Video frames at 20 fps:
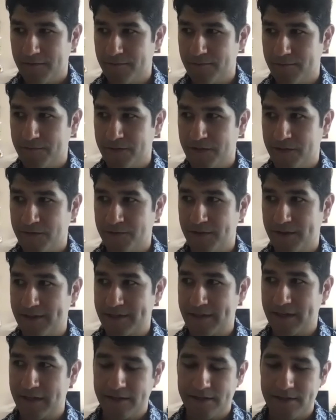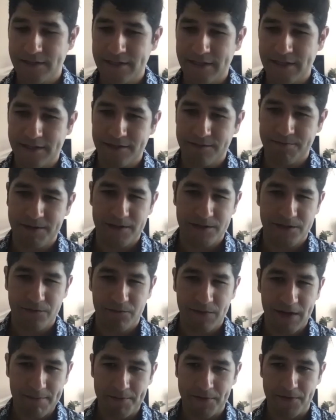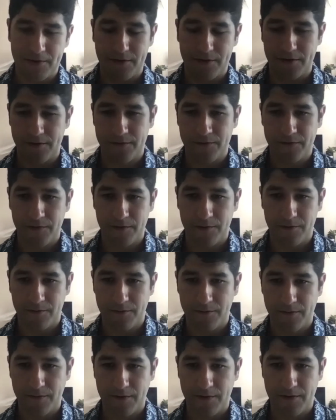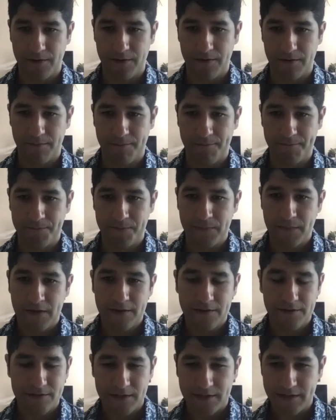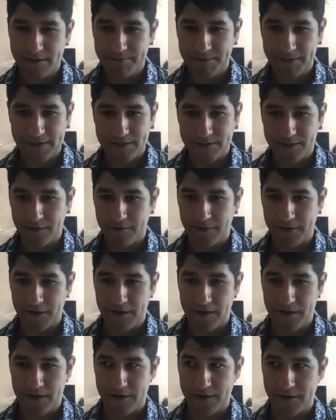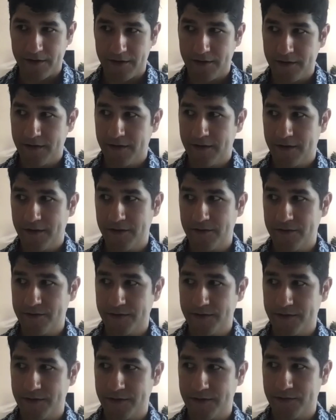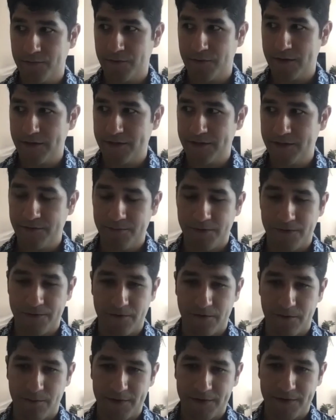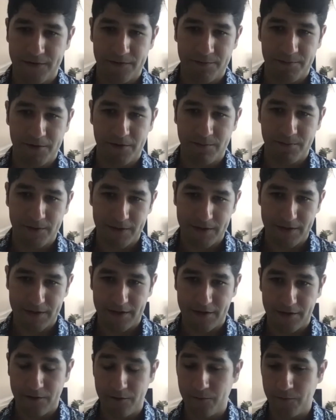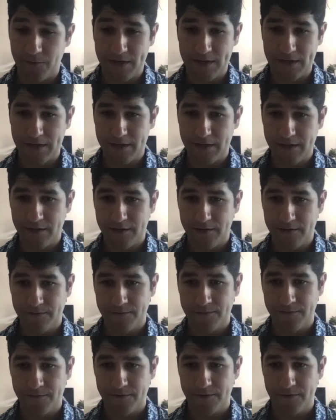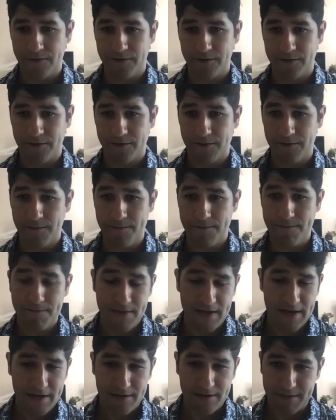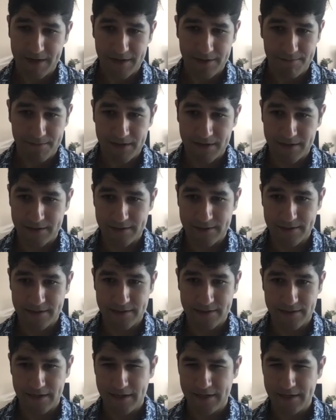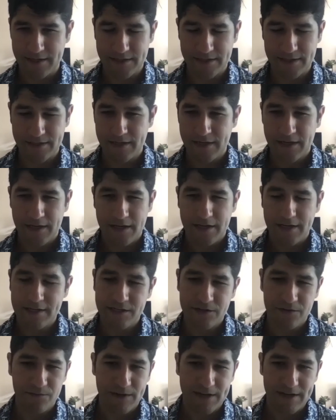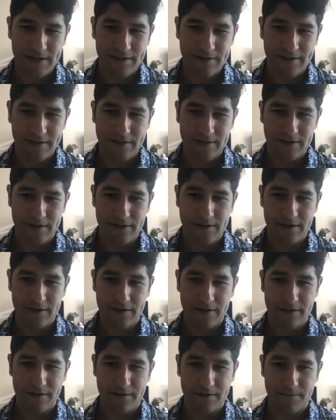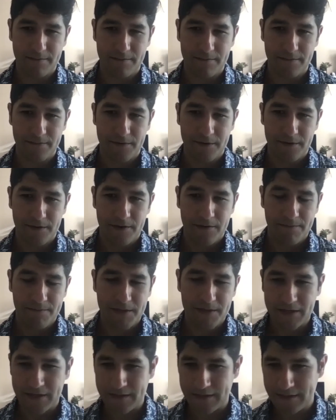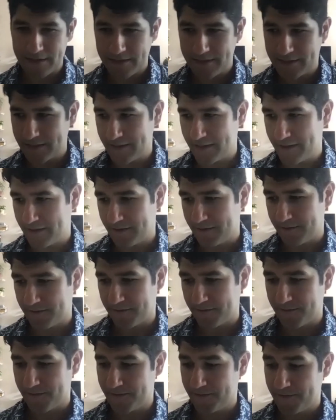just realized I didn't say this, but it's a rep theater. So um, there's a lot of plays going on. Usually it's one to two performances per play a week for many, many months. And it's, it's a way that um, because of,